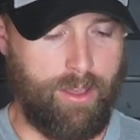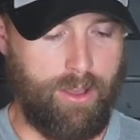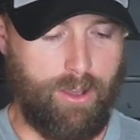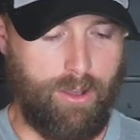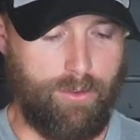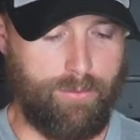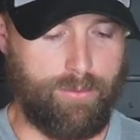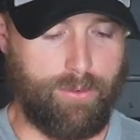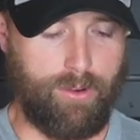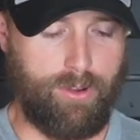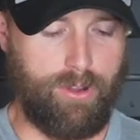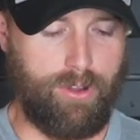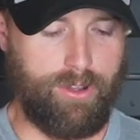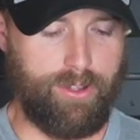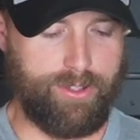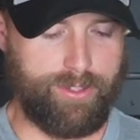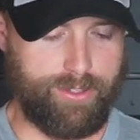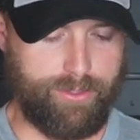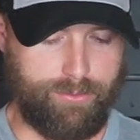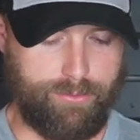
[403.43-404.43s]
Overall,
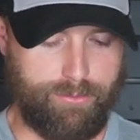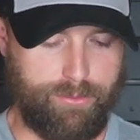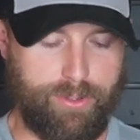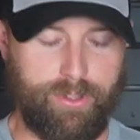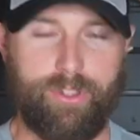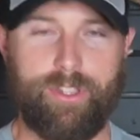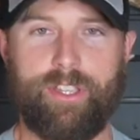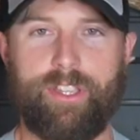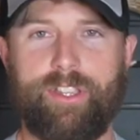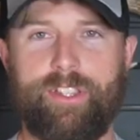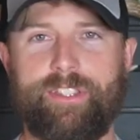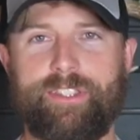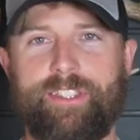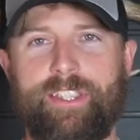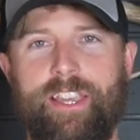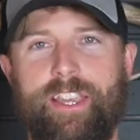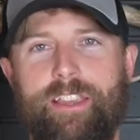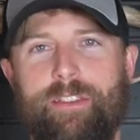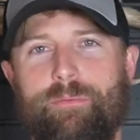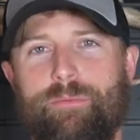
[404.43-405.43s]
it's a really good
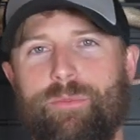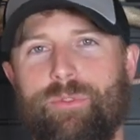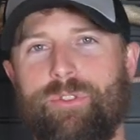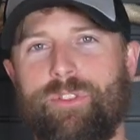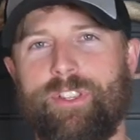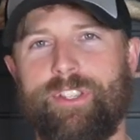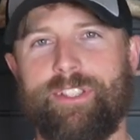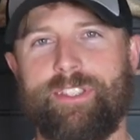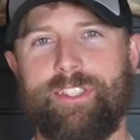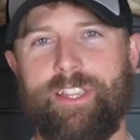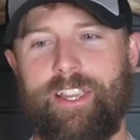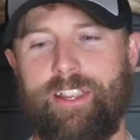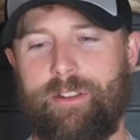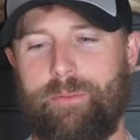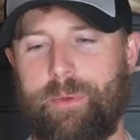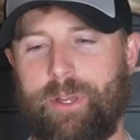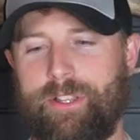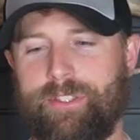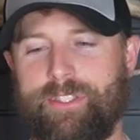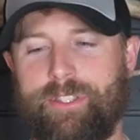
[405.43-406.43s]
sight. I'm really excited
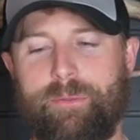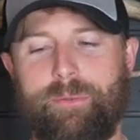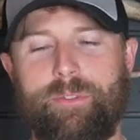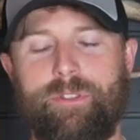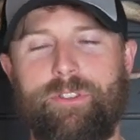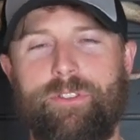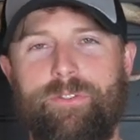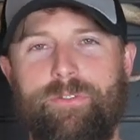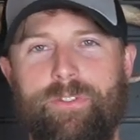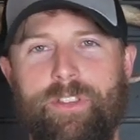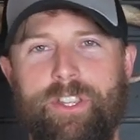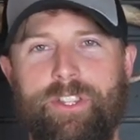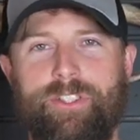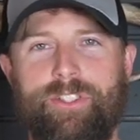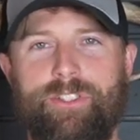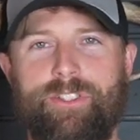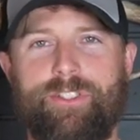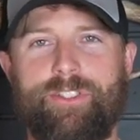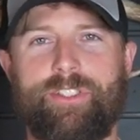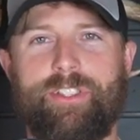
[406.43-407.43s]
about some of the new
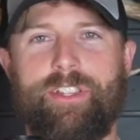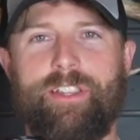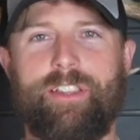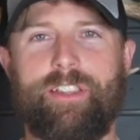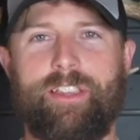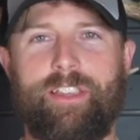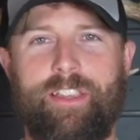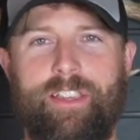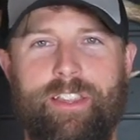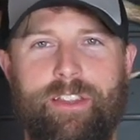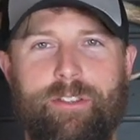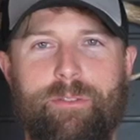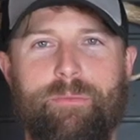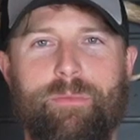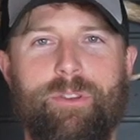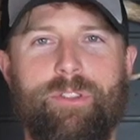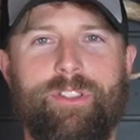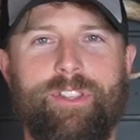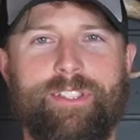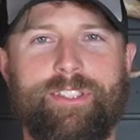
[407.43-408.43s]
features, and I'm
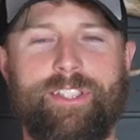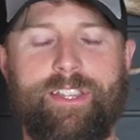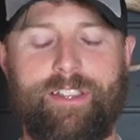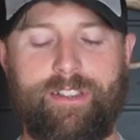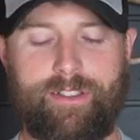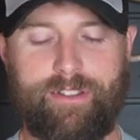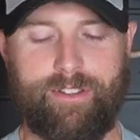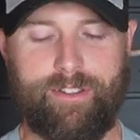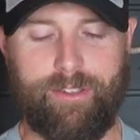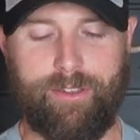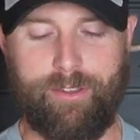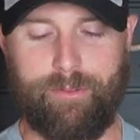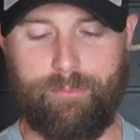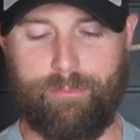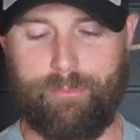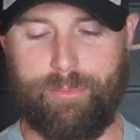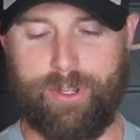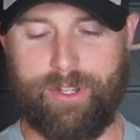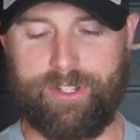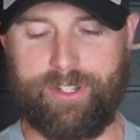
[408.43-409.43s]
really excited to
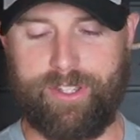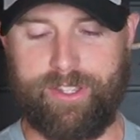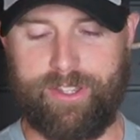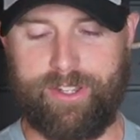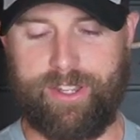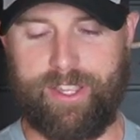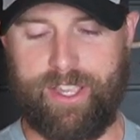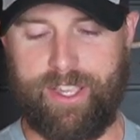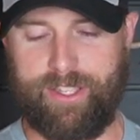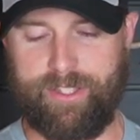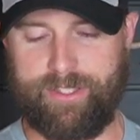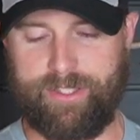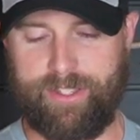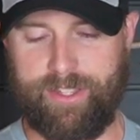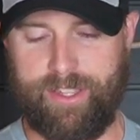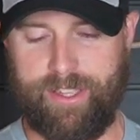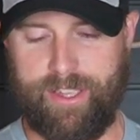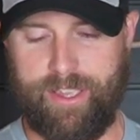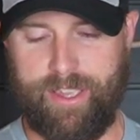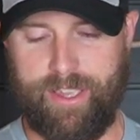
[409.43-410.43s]
put it to the test
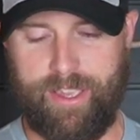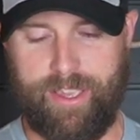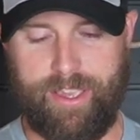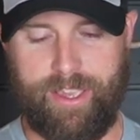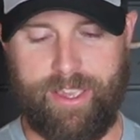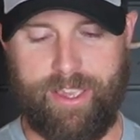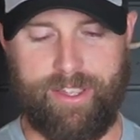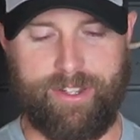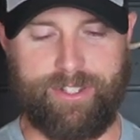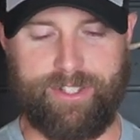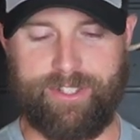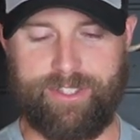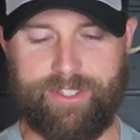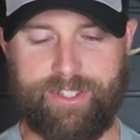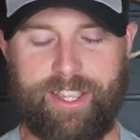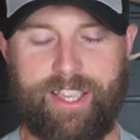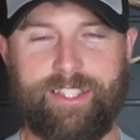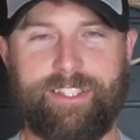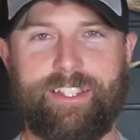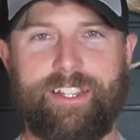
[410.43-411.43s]
and just
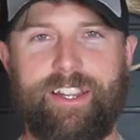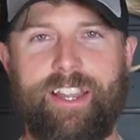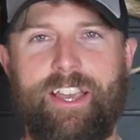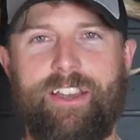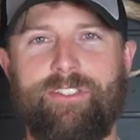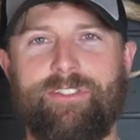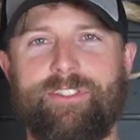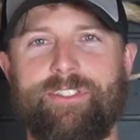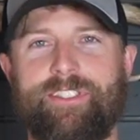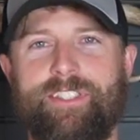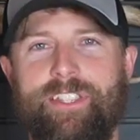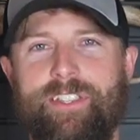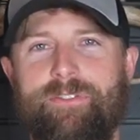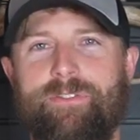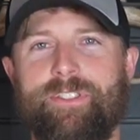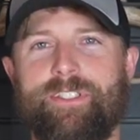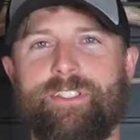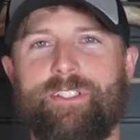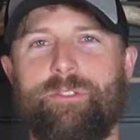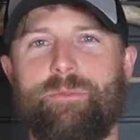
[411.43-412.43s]
test it out and see
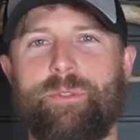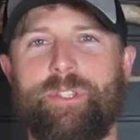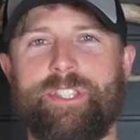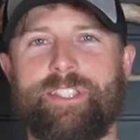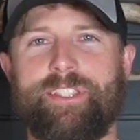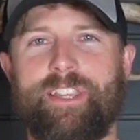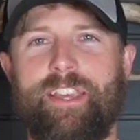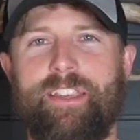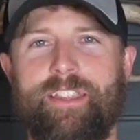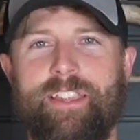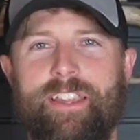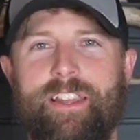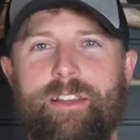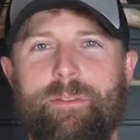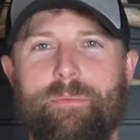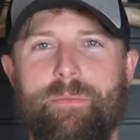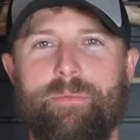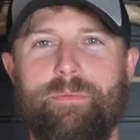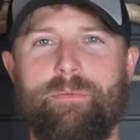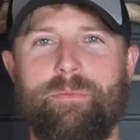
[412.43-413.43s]
if it's going to be a sight that
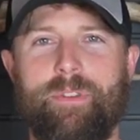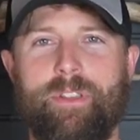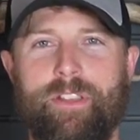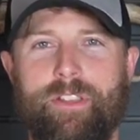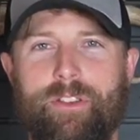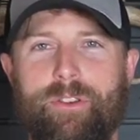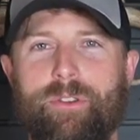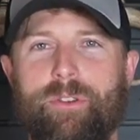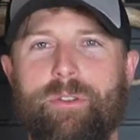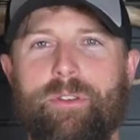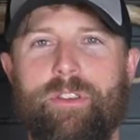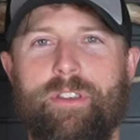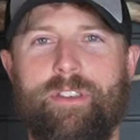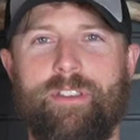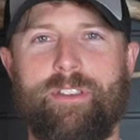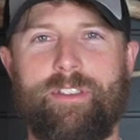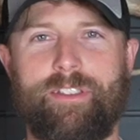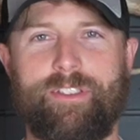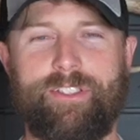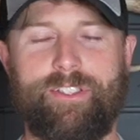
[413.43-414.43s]
I'm going to
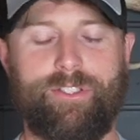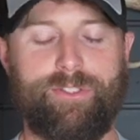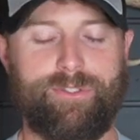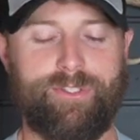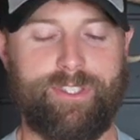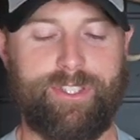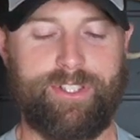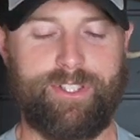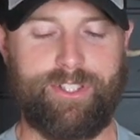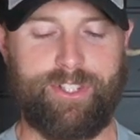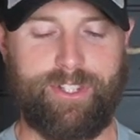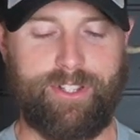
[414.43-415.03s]
use this